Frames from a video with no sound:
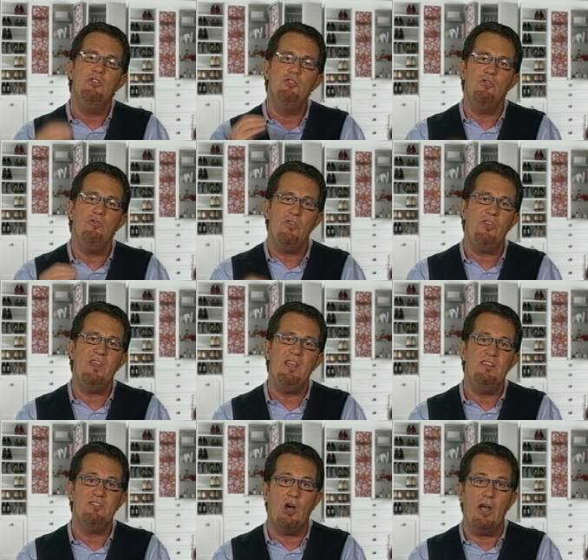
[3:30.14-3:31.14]
do the
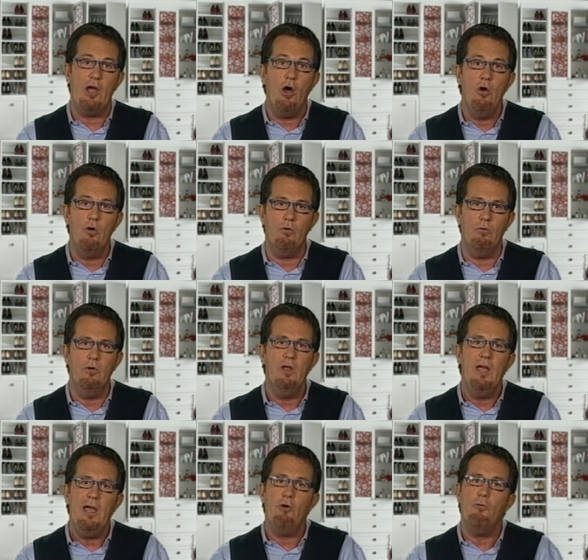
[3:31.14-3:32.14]
things I own
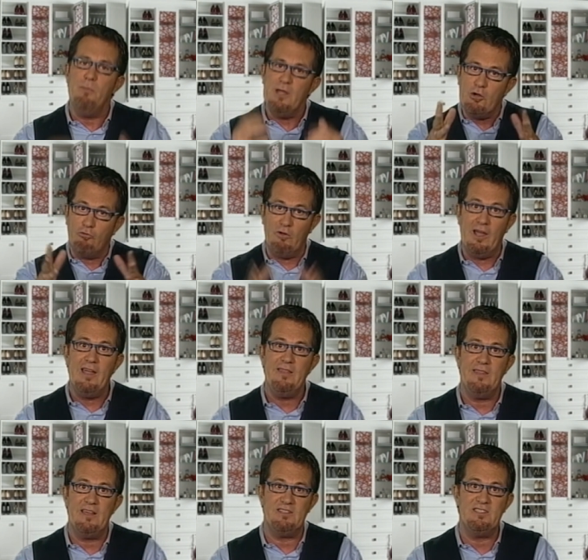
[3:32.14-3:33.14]
help me
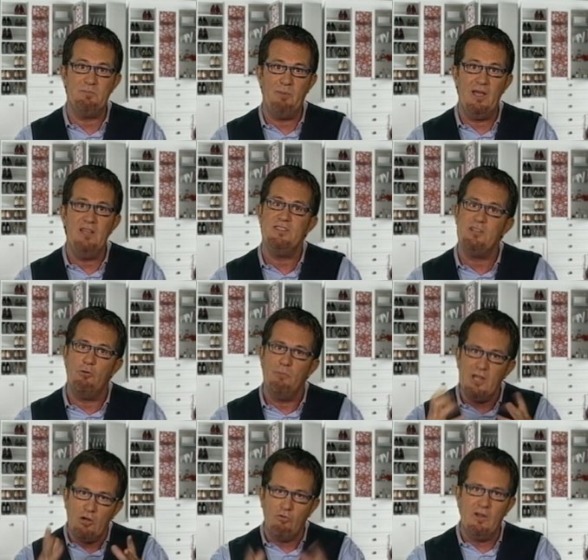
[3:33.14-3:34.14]
create that space, help
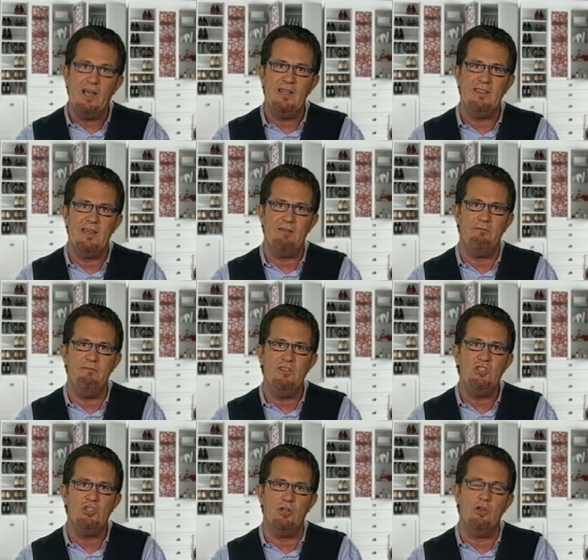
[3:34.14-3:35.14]
me create that
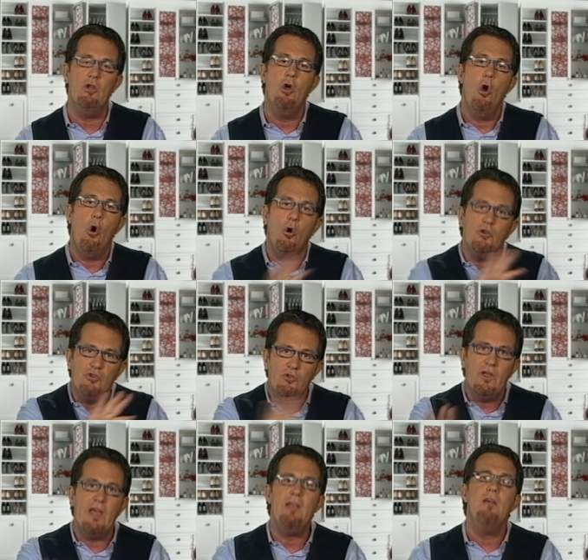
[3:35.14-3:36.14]
vision, or do
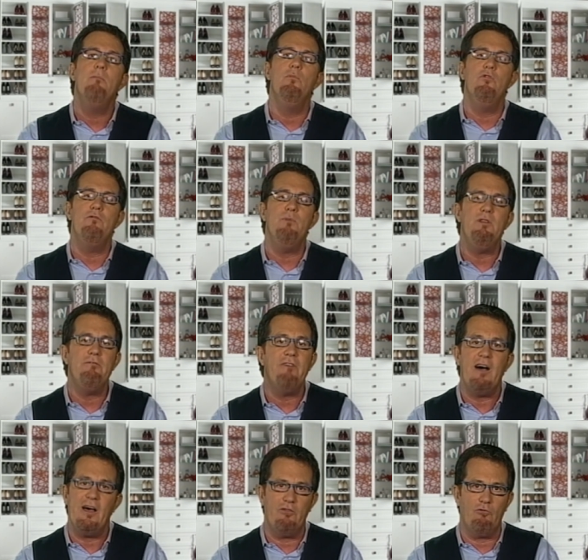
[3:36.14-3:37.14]
they move me
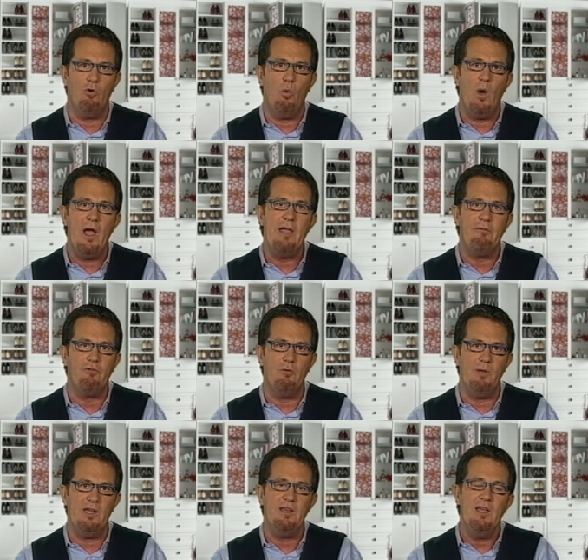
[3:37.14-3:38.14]
farther away
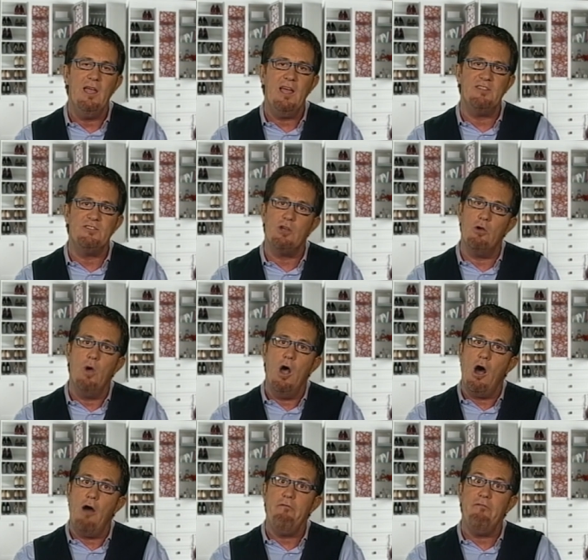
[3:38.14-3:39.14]
from it? And so
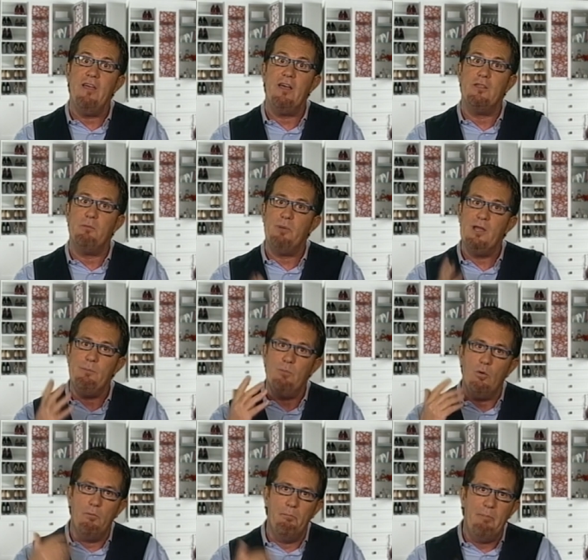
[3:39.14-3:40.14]
I've found that
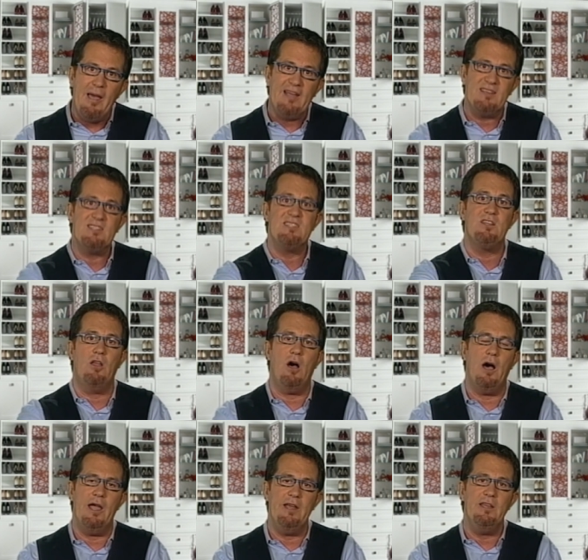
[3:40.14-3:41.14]
people
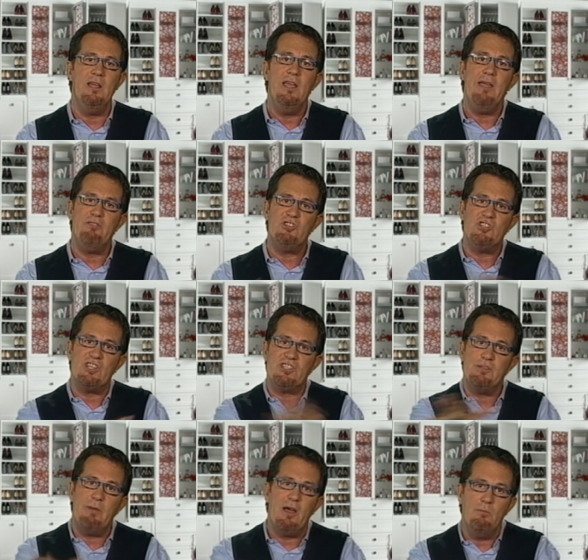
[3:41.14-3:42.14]
backslide if it's
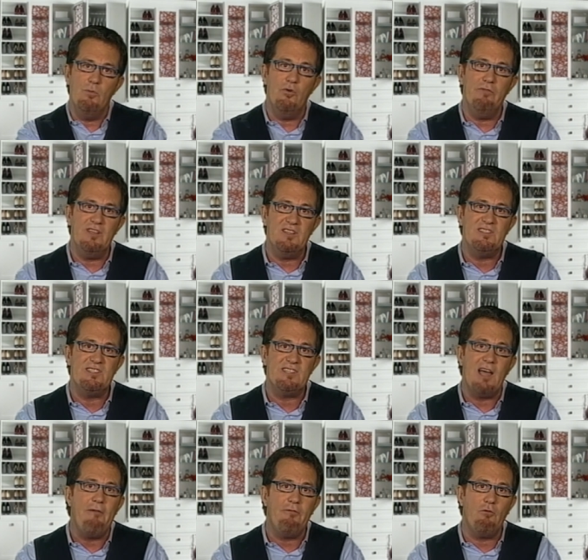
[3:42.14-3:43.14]
just about moving
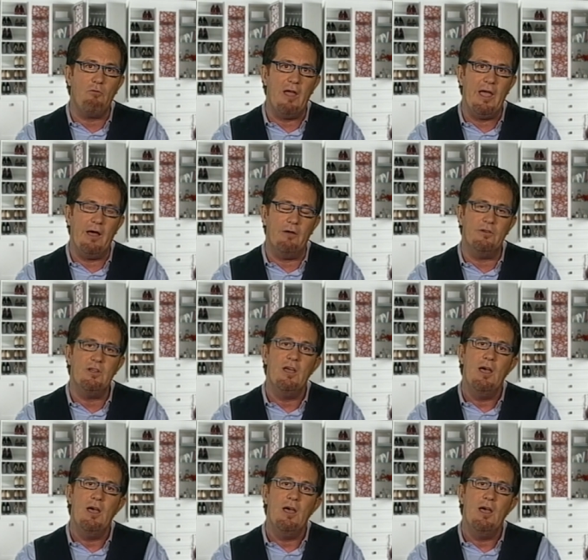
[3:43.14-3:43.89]
stuff around,